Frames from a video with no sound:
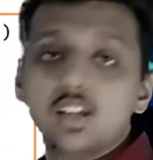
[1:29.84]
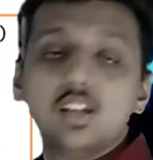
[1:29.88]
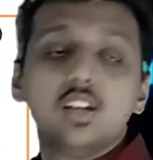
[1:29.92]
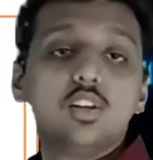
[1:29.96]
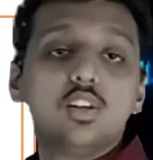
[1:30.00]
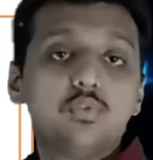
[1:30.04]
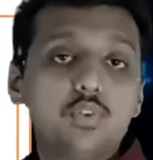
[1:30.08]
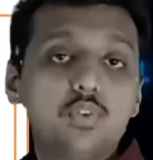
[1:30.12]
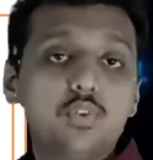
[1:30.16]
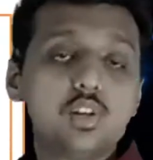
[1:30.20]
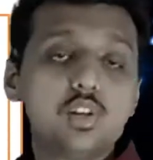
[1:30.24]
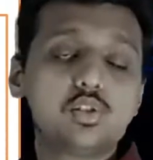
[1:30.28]

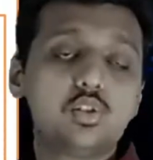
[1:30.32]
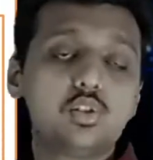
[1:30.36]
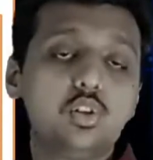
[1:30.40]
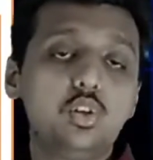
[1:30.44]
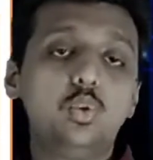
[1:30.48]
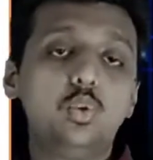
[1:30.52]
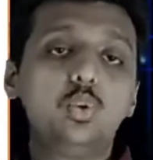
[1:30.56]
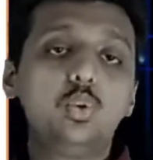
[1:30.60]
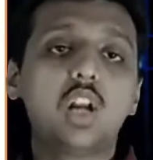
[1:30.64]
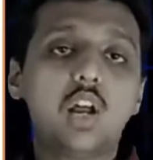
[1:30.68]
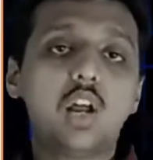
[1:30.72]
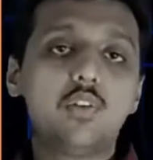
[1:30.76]
First, you need
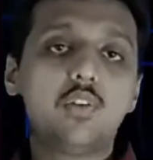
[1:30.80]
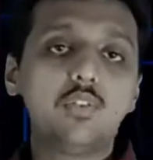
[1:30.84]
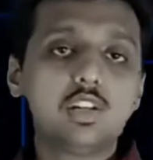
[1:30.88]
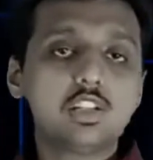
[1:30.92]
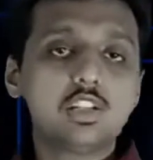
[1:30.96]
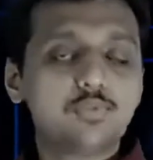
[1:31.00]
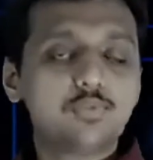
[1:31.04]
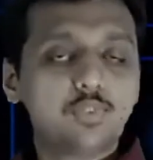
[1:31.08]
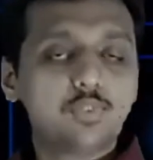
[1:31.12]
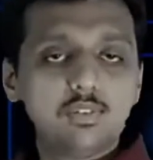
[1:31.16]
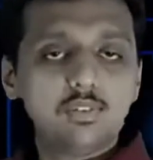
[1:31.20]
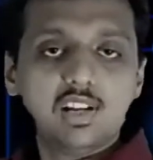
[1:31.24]
to traverse
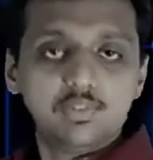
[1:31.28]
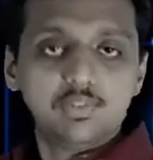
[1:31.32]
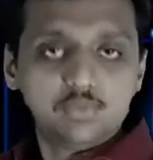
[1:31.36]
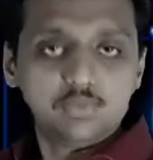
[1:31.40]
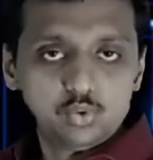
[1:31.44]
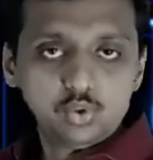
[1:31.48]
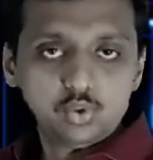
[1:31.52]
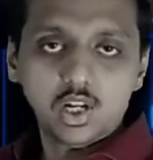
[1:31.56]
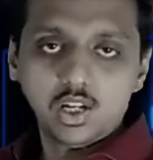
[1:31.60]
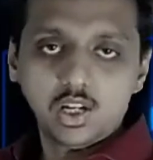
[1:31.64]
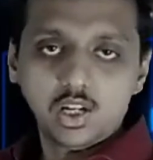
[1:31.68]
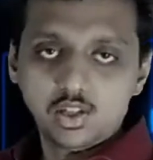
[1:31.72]
from left to
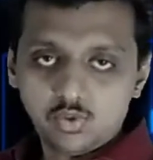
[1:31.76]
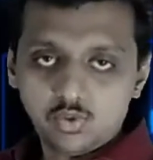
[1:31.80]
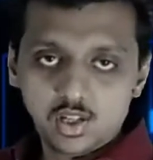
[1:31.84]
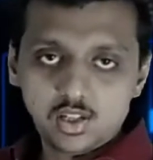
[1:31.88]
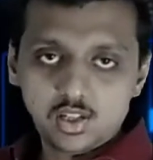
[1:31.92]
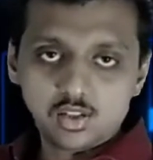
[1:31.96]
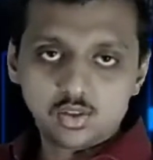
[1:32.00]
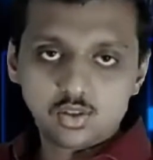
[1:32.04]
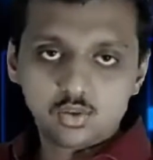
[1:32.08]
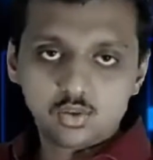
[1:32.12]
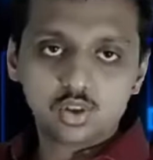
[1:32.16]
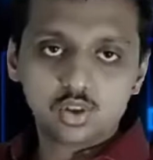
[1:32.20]
right,
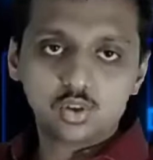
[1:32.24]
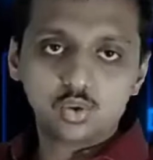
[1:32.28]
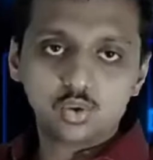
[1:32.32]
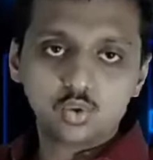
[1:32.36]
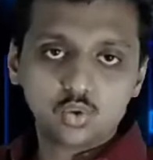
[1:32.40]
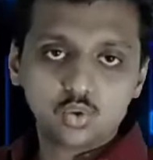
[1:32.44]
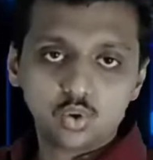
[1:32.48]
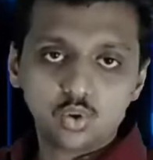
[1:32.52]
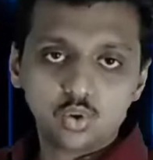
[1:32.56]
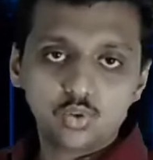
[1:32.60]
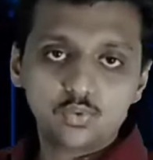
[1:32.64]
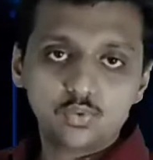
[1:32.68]
students. You need to
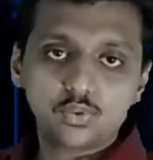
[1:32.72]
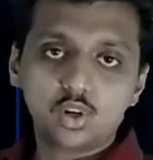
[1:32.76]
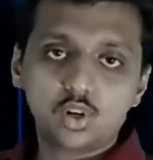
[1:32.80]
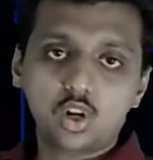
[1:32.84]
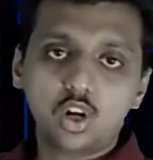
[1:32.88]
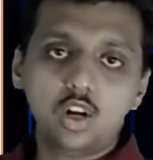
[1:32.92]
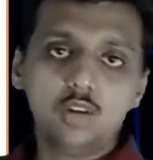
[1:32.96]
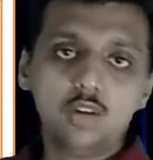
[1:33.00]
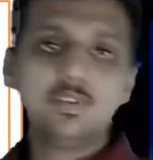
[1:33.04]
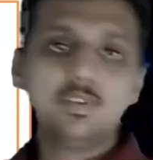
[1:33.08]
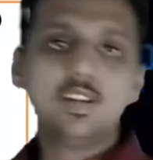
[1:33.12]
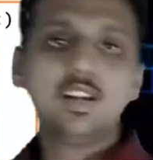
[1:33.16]
go
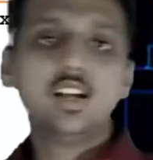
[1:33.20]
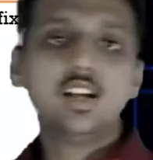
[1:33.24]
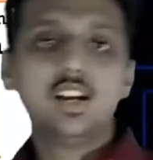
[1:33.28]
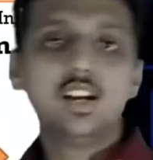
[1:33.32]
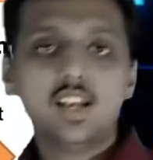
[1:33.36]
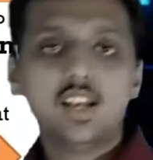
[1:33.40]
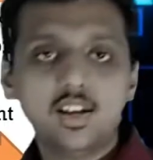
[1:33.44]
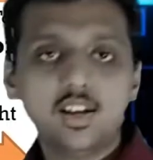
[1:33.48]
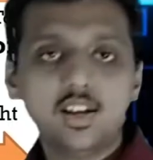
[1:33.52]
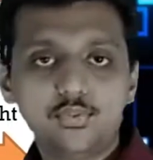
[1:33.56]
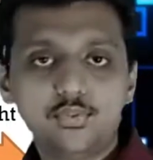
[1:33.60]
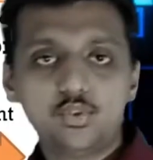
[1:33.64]
from
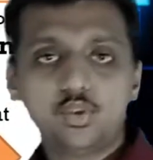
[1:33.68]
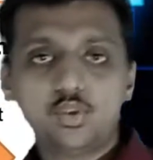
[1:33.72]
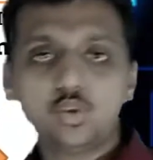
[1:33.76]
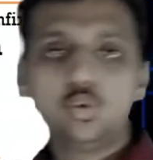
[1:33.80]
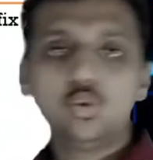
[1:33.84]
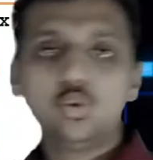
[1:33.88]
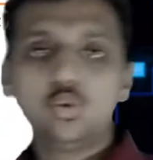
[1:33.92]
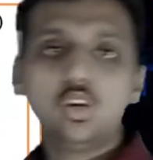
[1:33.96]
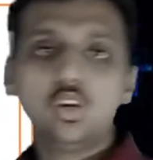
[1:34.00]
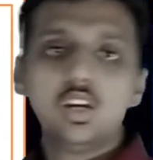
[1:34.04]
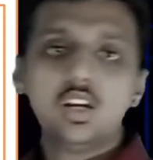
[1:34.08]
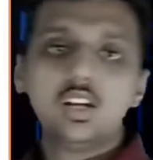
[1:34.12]
left
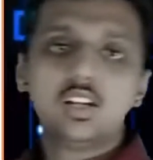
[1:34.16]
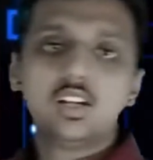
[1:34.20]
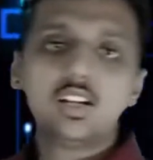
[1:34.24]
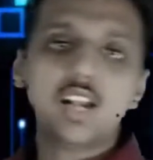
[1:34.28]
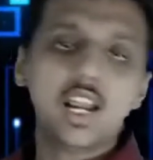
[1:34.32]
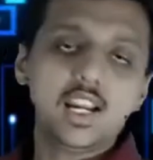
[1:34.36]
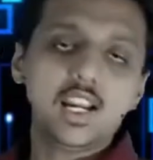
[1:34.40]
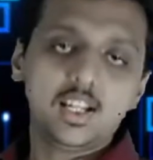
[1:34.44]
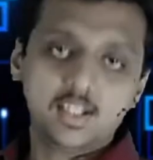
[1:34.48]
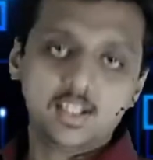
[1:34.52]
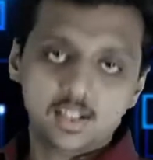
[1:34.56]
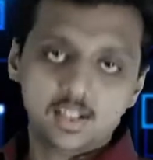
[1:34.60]
to
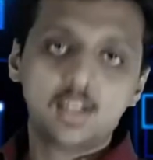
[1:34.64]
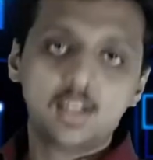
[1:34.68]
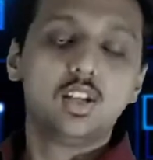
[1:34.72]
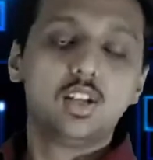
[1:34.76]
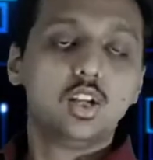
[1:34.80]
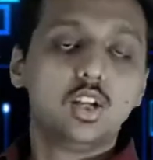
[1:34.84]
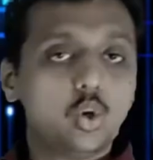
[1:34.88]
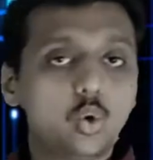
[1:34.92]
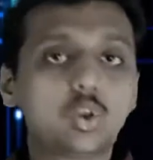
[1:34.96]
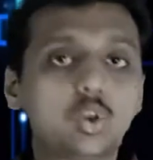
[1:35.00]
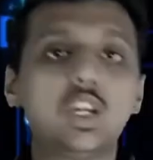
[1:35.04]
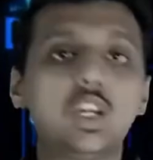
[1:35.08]
right.
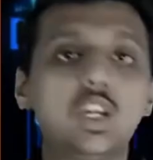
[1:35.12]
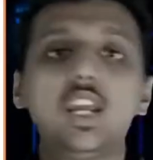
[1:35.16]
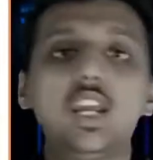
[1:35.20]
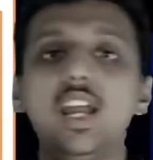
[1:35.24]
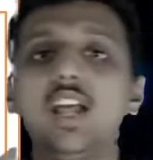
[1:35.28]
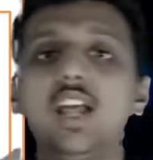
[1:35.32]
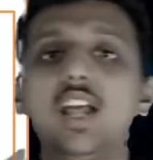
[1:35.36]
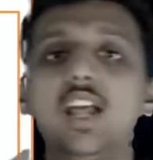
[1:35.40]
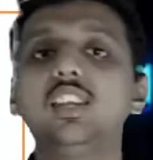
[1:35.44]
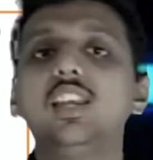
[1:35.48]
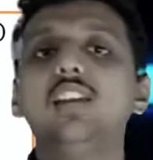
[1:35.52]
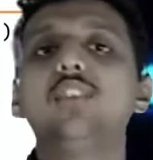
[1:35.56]
Okay,
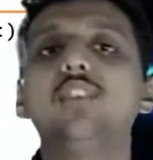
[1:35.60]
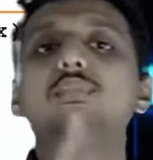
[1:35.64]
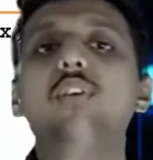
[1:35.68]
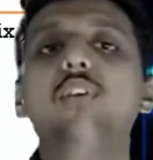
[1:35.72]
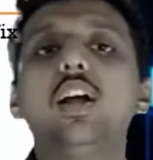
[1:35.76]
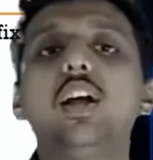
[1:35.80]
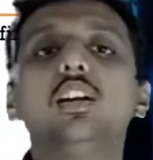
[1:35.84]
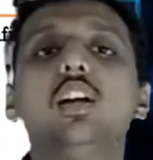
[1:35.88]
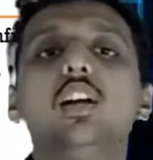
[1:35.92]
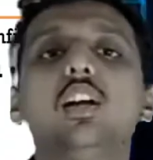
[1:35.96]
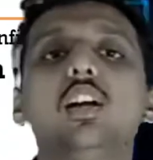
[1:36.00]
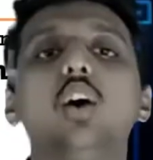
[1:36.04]
and then
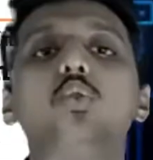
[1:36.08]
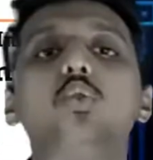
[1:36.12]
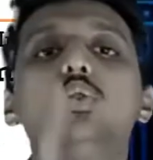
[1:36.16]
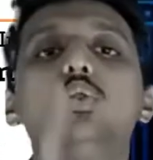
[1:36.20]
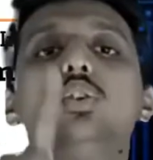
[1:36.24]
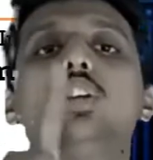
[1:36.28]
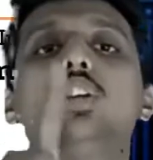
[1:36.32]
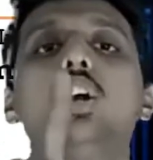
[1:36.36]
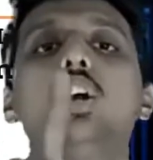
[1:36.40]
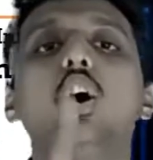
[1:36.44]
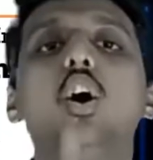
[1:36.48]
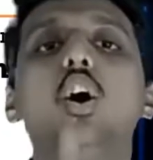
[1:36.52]
find out
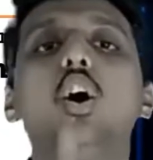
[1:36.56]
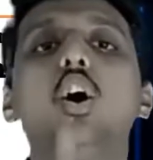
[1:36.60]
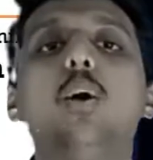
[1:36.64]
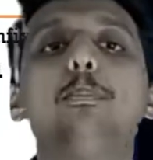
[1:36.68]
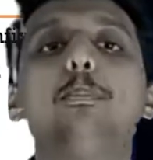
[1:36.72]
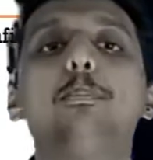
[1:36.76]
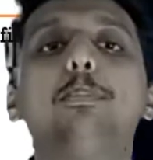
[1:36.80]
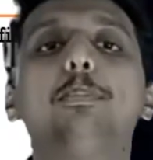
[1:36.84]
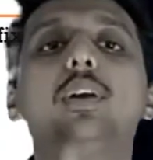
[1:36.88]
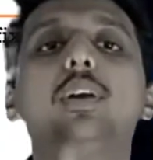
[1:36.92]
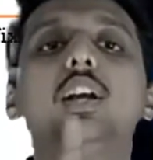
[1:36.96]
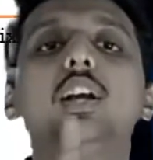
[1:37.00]
the
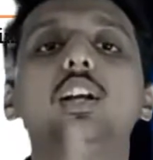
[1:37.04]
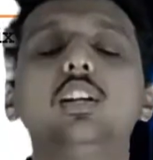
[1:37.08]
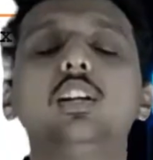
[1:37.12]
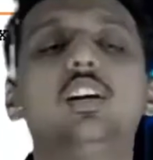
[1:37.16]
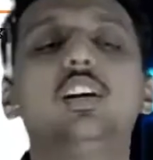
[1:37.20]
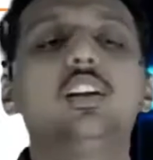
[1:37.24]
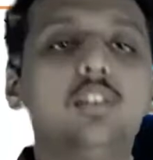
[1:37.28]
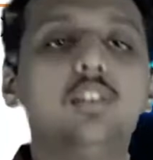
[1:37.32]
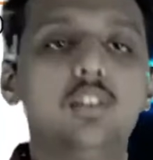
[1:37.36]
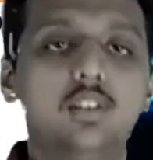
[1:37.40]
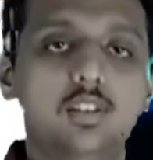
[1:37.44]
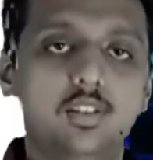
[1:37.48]

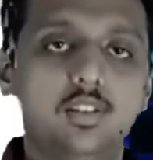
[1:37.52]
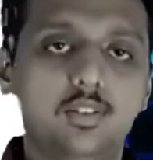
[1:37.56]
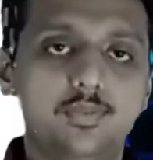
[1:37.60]
operator.